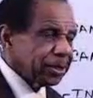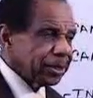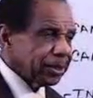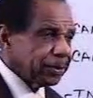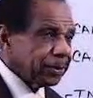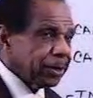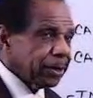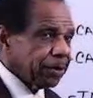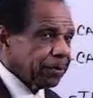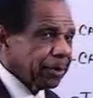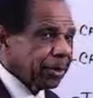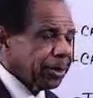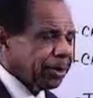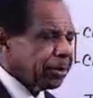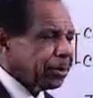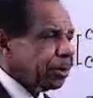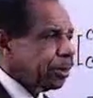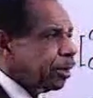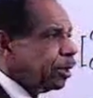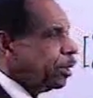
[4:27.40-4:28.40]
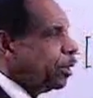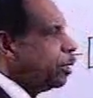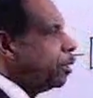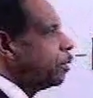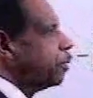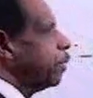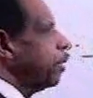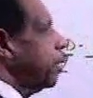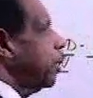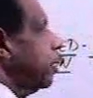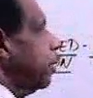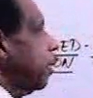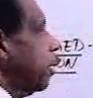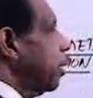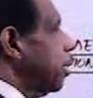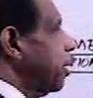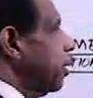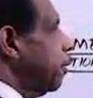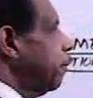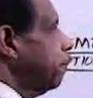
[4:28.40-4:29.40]
therein. They
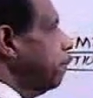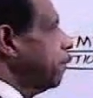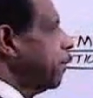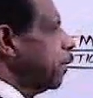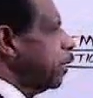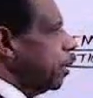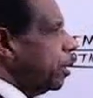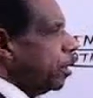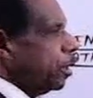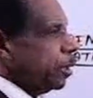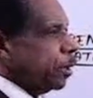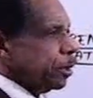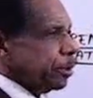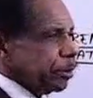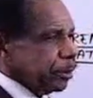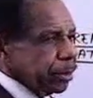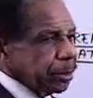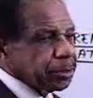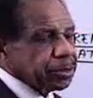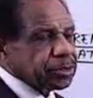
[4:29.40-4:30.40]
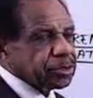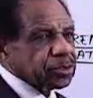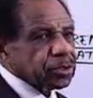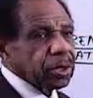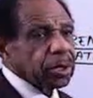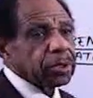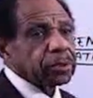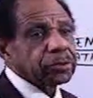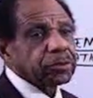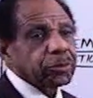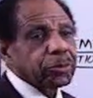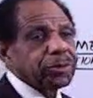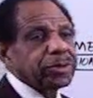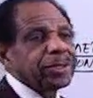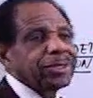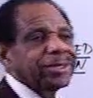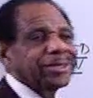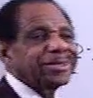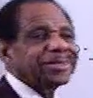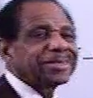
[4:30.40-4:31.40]
assault with the
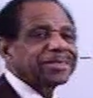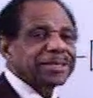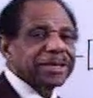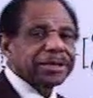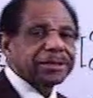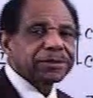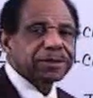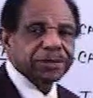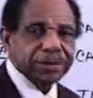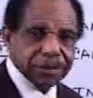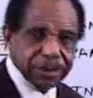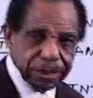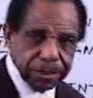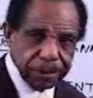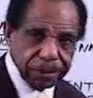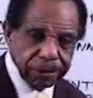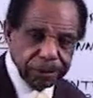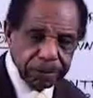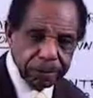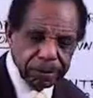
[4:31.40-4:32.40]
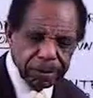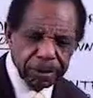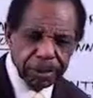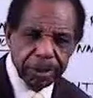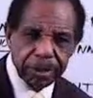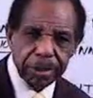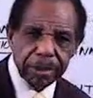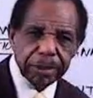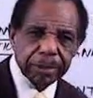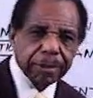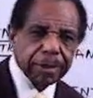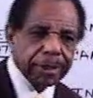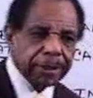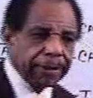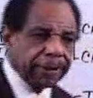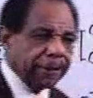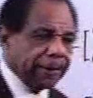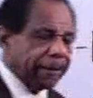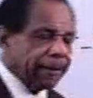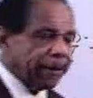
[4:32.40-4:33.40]
intent to kill.
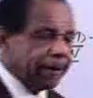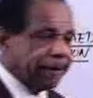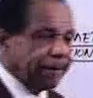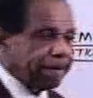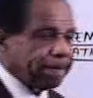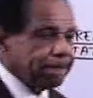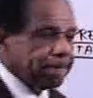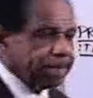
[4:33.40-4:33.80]
They and